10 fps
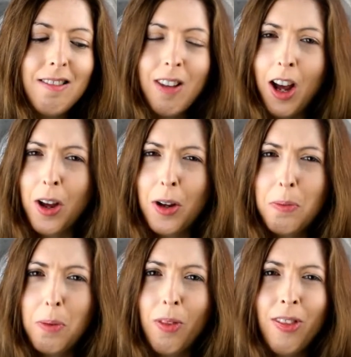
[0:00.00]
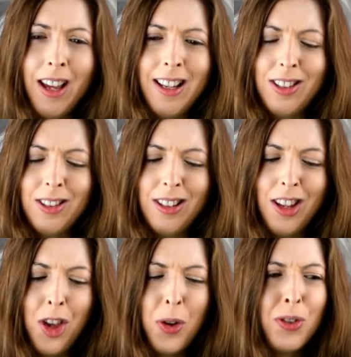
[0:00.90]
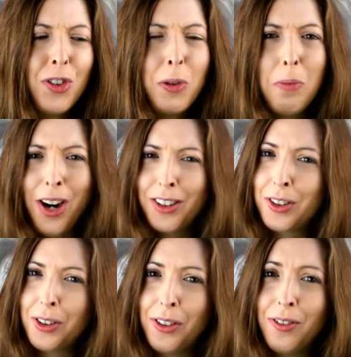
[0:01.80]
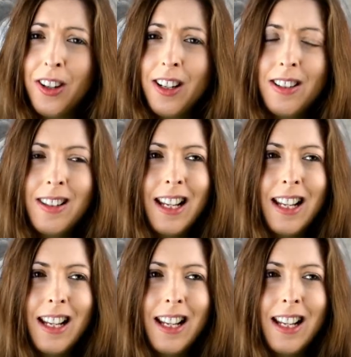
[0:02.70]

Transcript: I hope that is useful, practical advice.